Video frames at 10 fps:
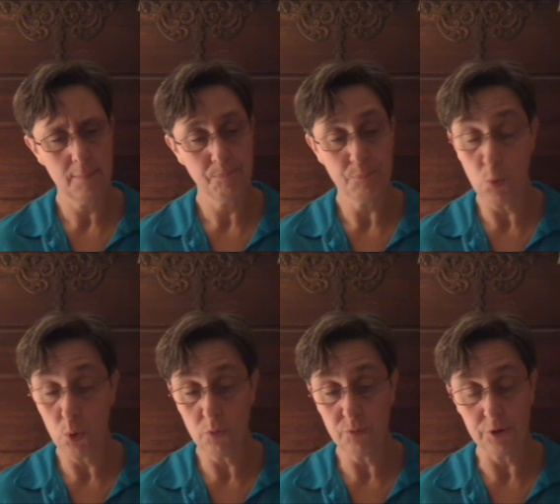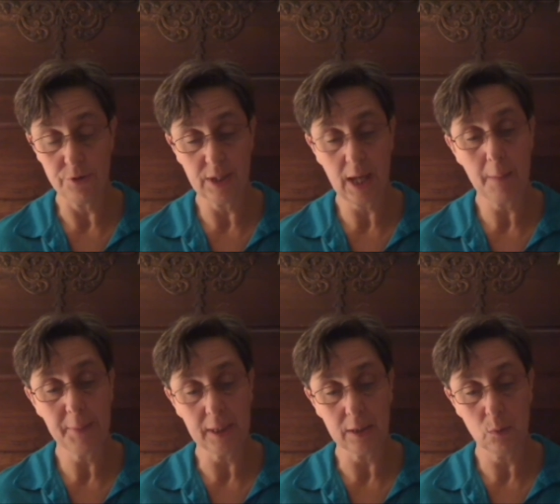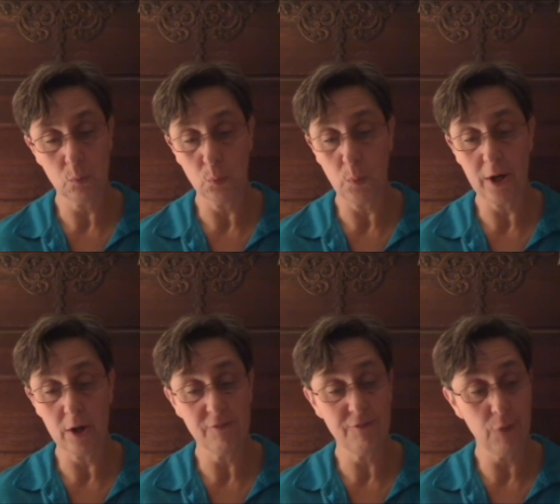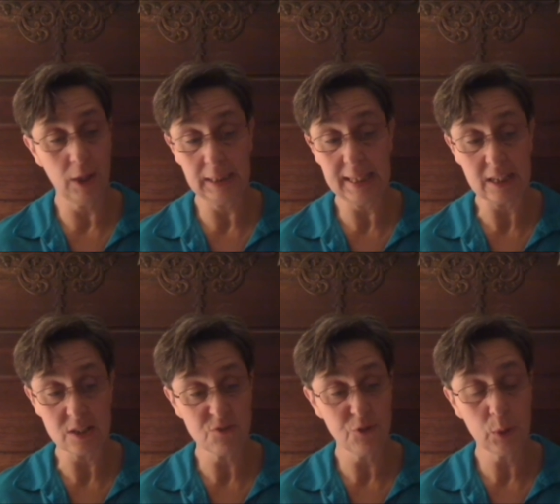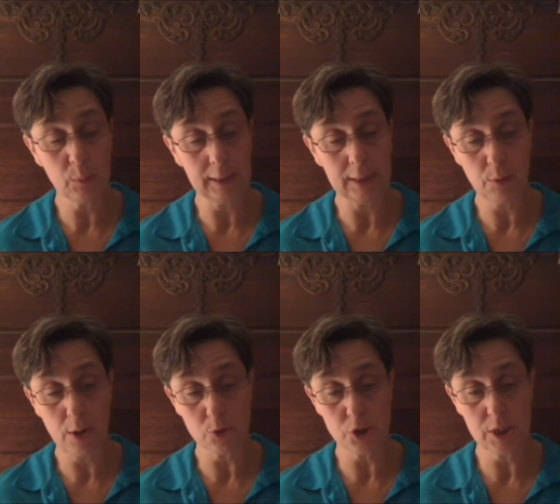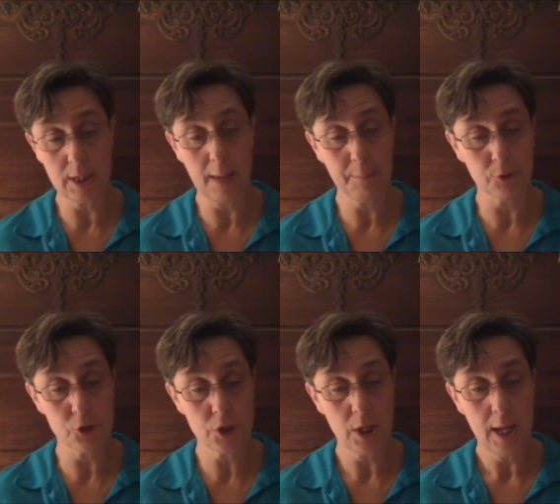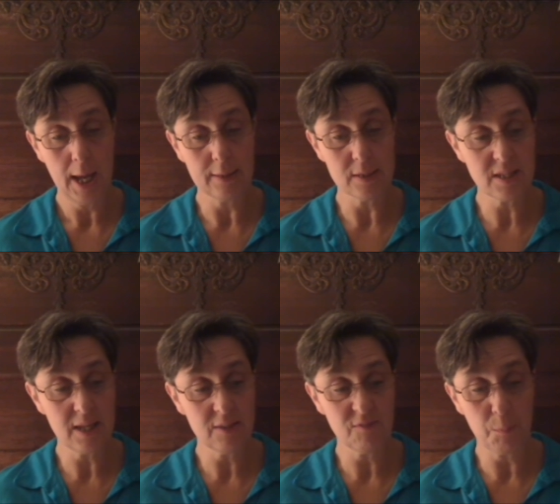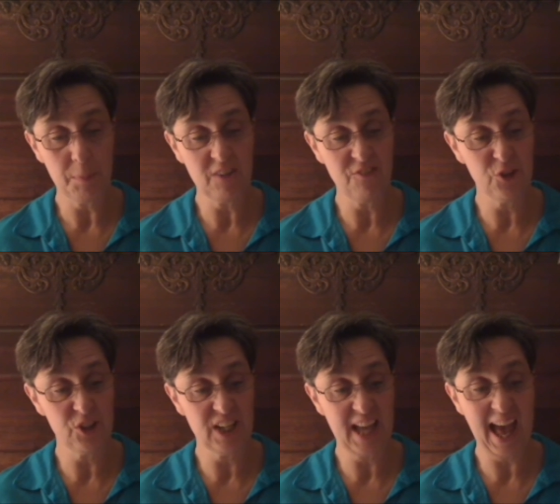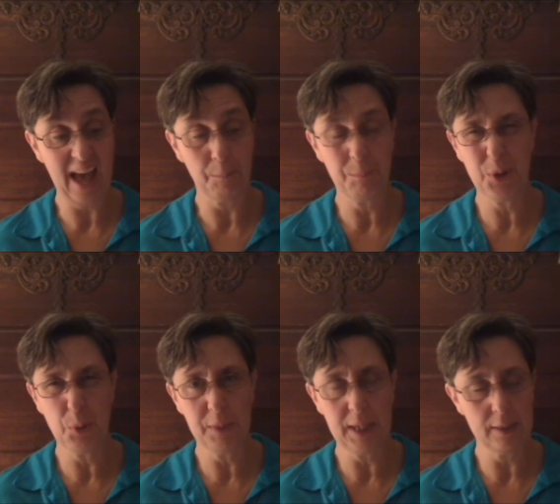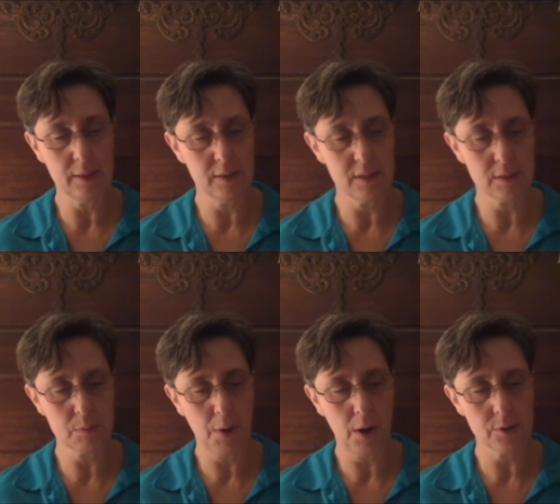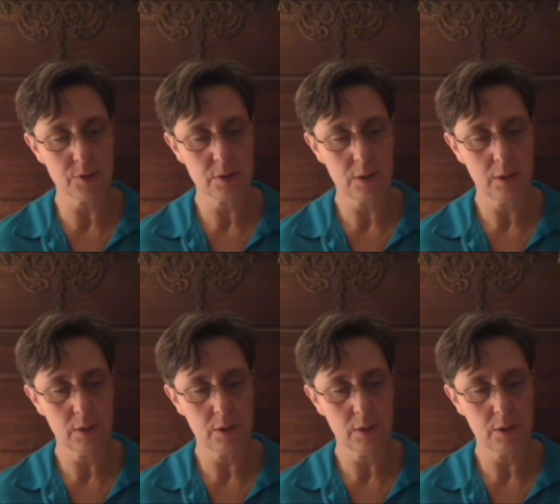Moreover, the kaminik were where a lynx frequently crouched in ambush, and the scent of the big-footed cat permeated these spots.